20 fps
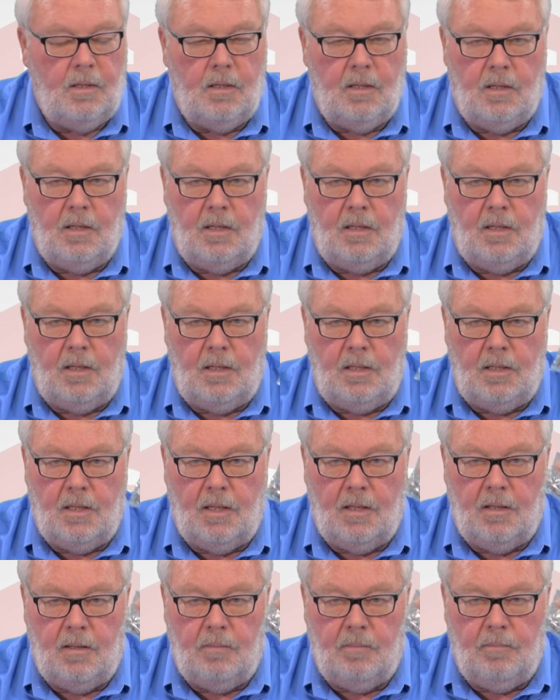and a
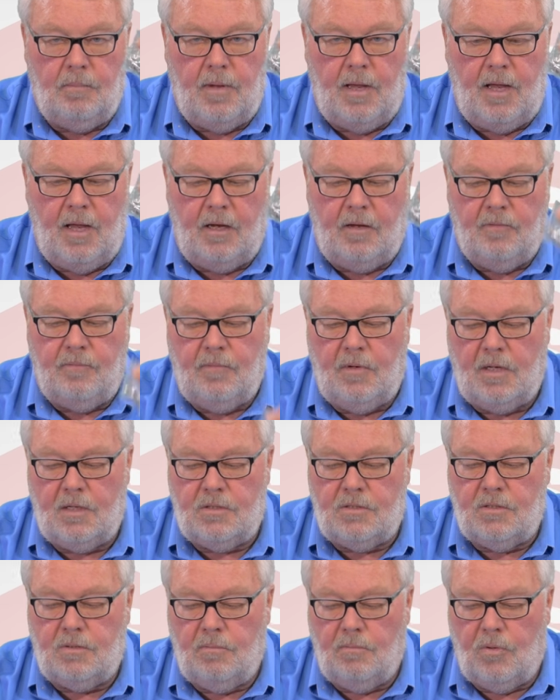uh, bag of
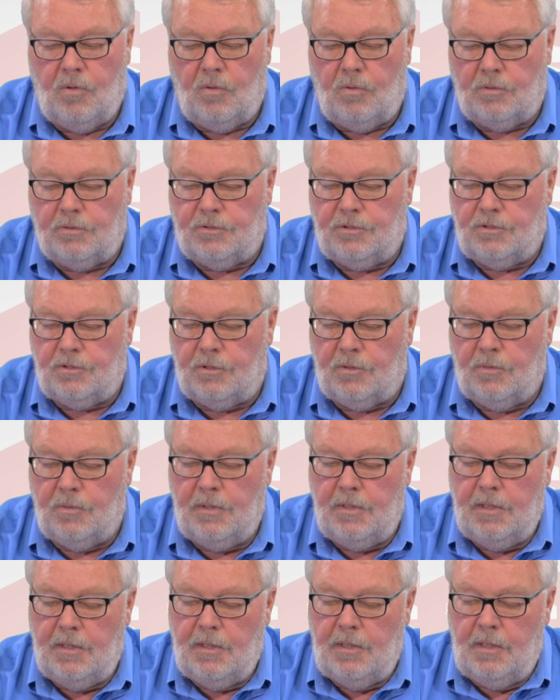nuts and bolts. So
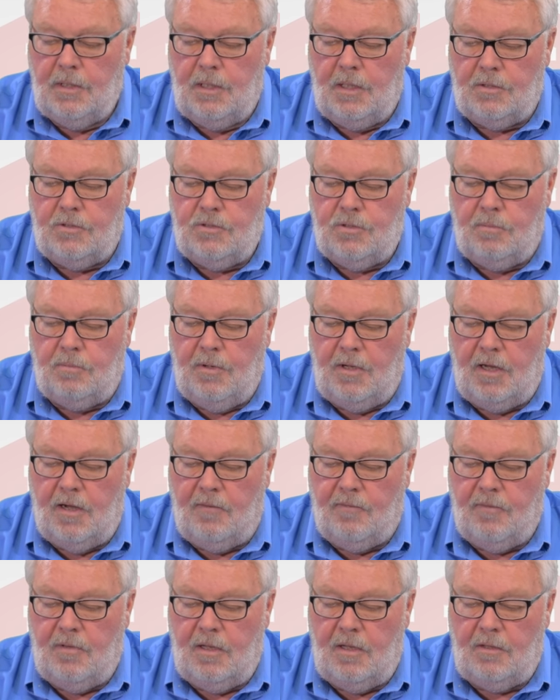it should be
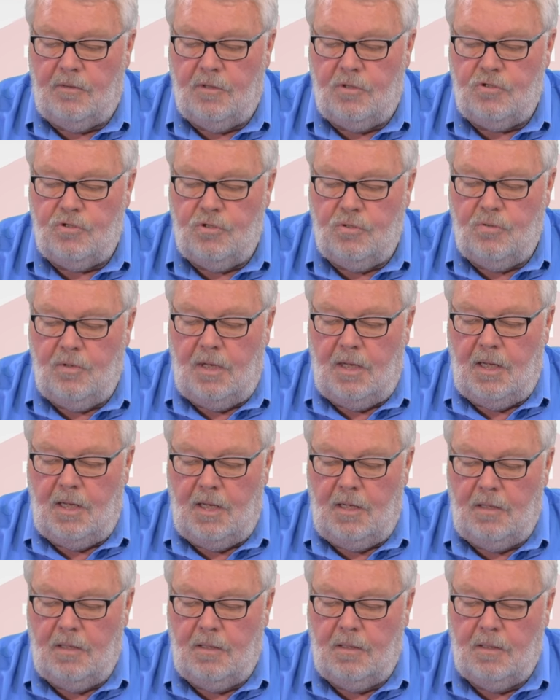everything that you
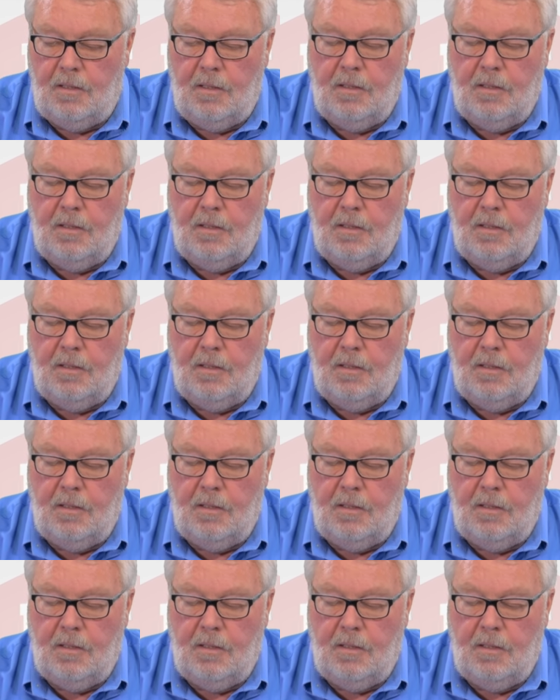need